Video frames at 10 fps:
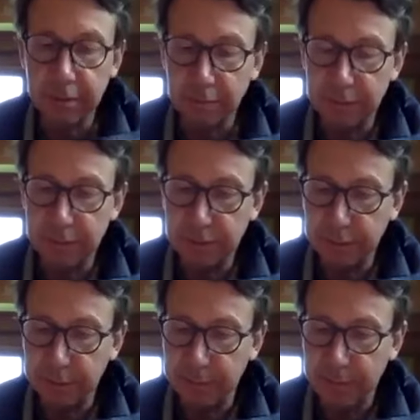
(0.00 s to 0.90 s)
of
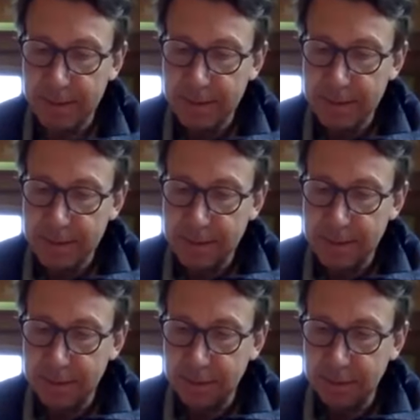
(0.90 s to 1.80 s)
this um,
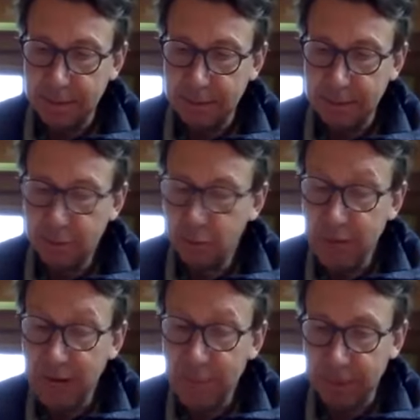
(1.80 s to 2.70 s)
uh,
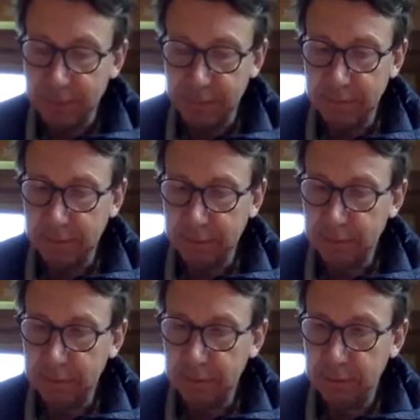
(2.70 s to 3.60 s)
tsunami
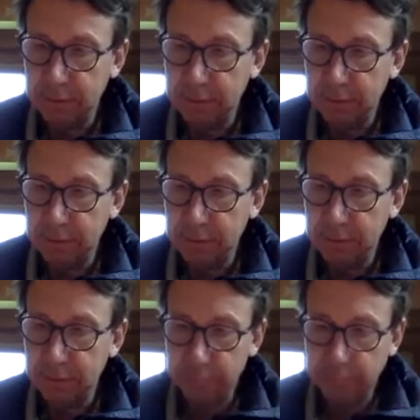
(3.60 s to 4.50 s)
that the
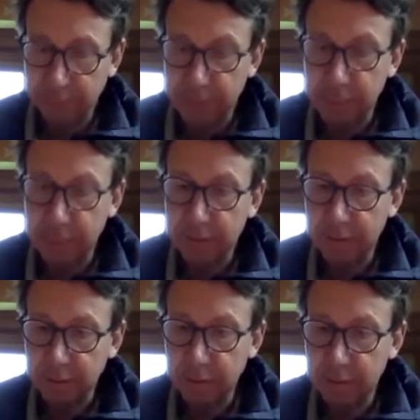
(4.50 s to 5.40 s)
um,
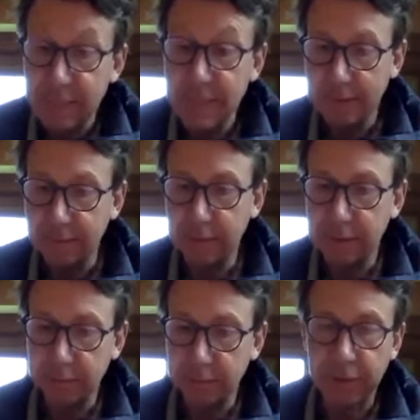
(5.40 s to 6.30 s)
pandemic
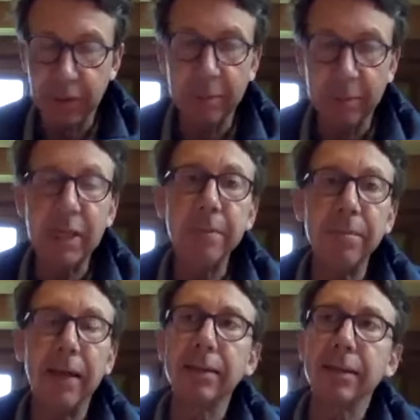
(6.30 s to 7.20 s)
is in terms of
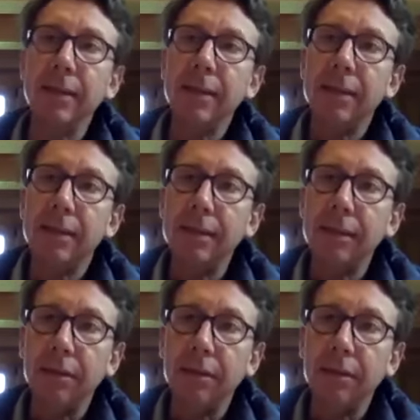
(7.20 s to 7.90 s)
economic impact.